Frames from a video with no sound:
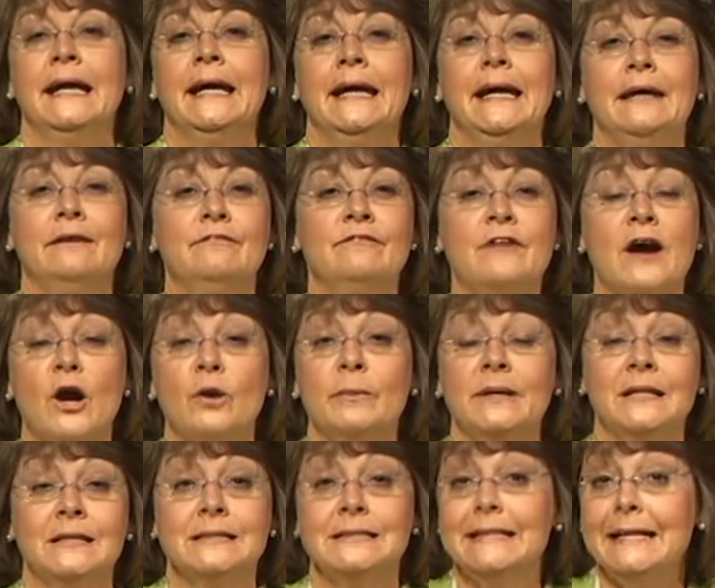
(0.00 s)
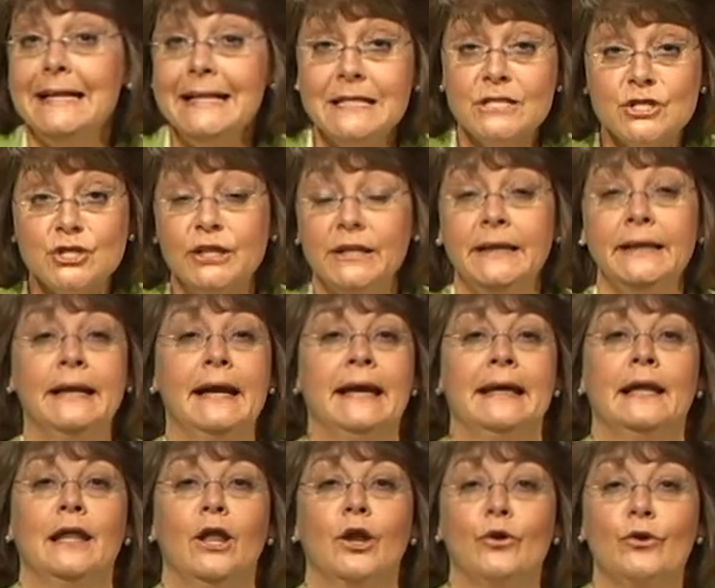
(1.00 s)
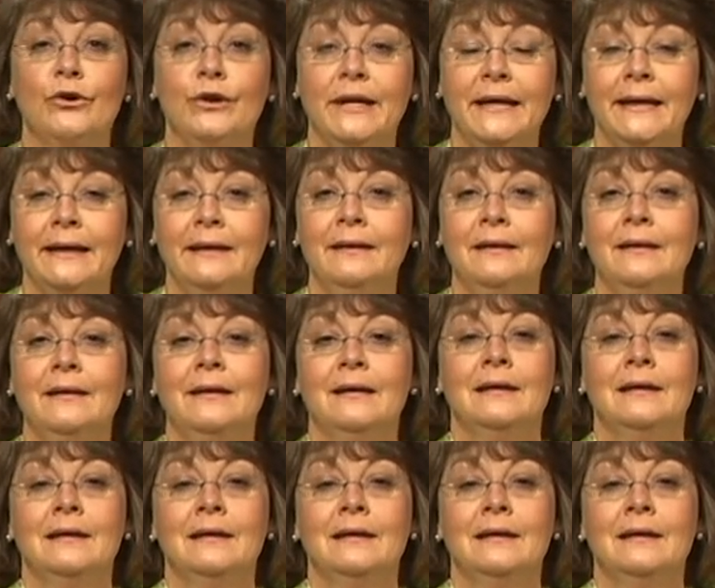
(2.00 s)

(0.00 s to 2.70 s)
environmental teaching and learning.